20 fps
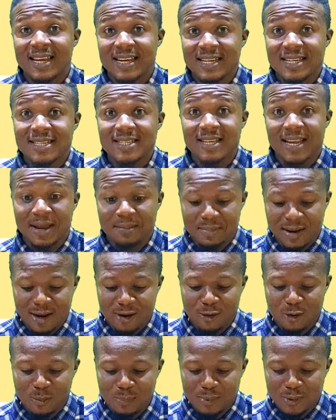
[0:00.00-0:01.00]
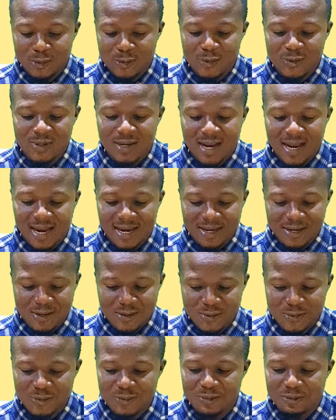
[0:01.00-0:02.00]
each time I upload a
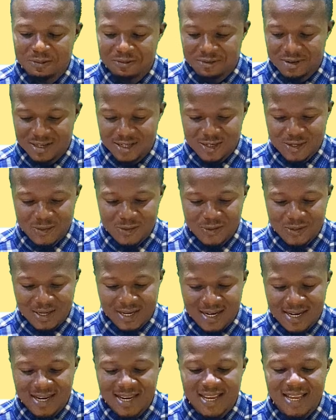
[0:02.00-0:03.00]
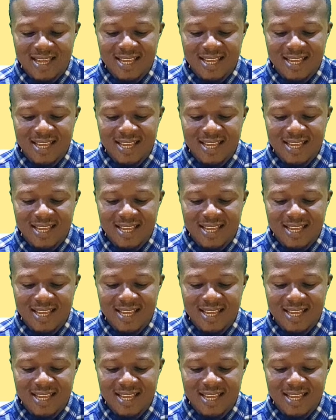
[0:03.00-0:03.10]
new video. Okay?